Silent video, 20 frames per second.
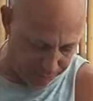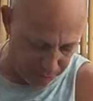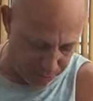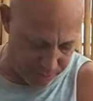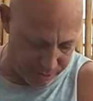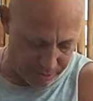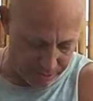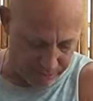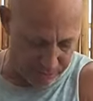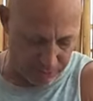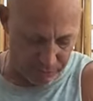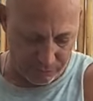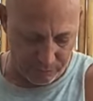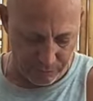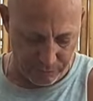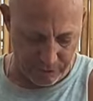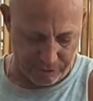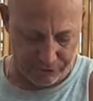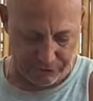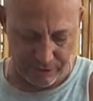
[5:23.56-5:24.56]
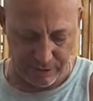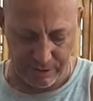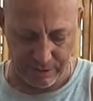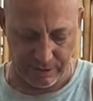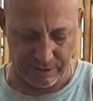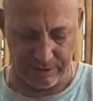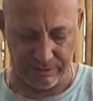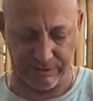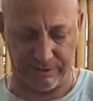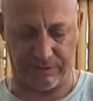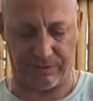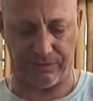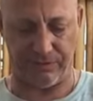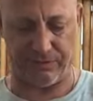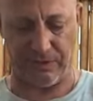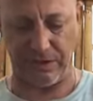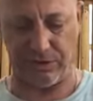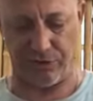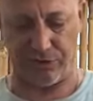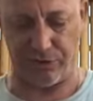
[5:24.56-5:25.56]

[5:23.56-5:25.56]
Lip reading: you have a lower attachment point,